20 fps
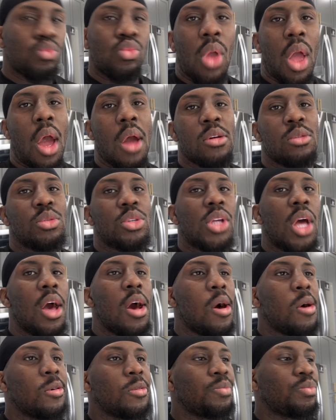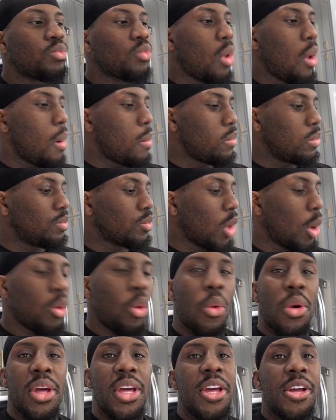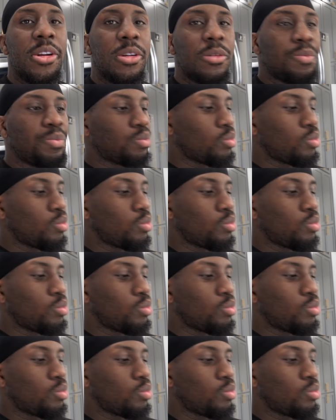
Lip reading: I don't know what the hell I'm going to eat.